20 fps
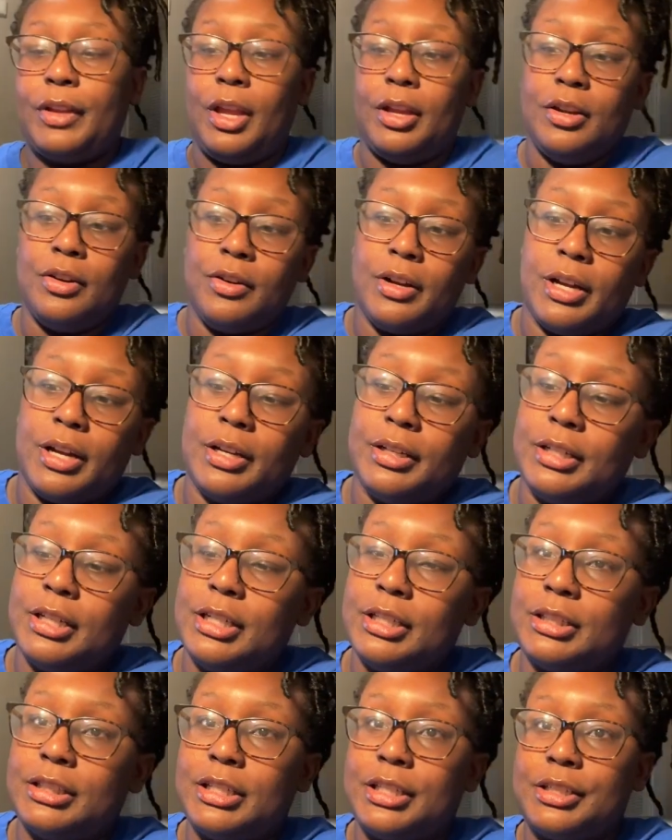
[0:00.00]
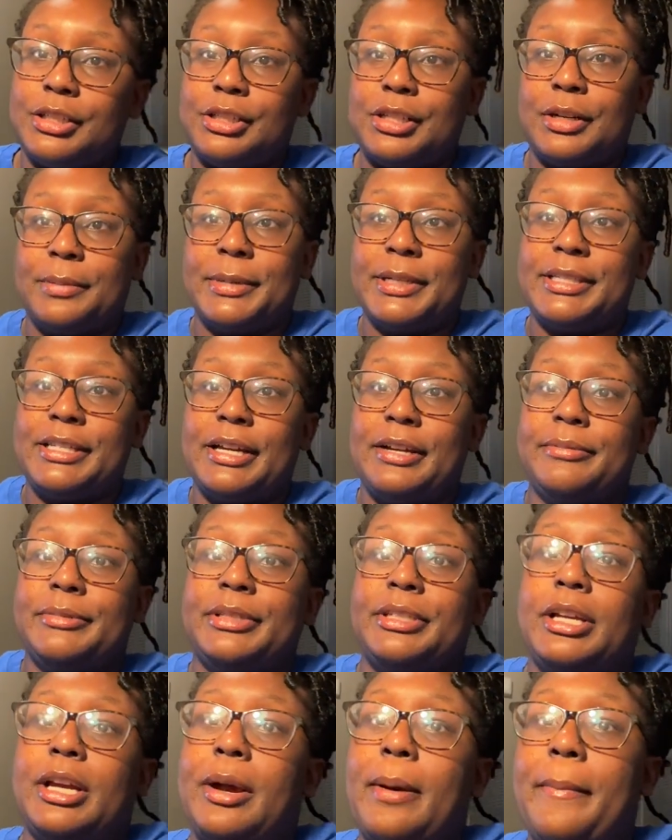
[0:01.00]
Okay, I just have to turn my
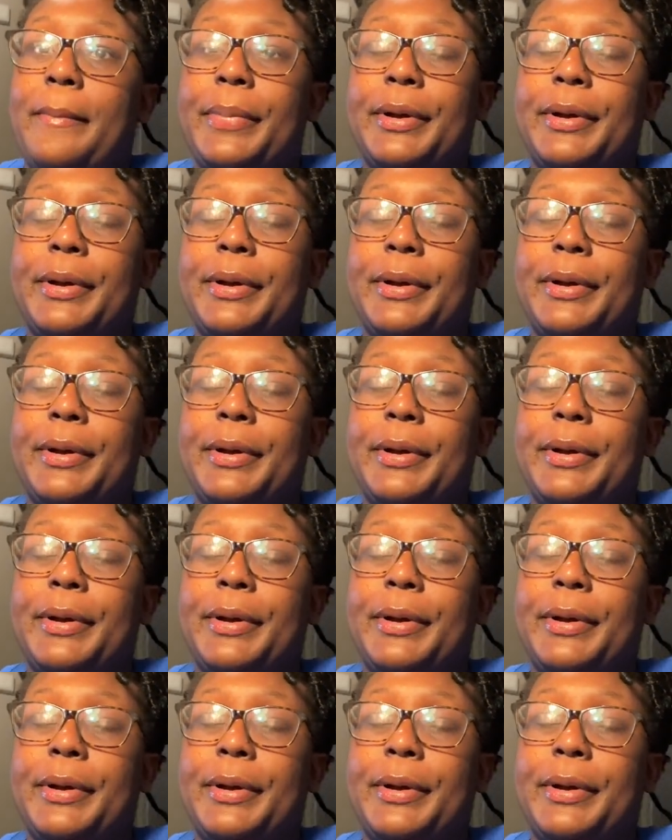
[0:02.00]
tablet down.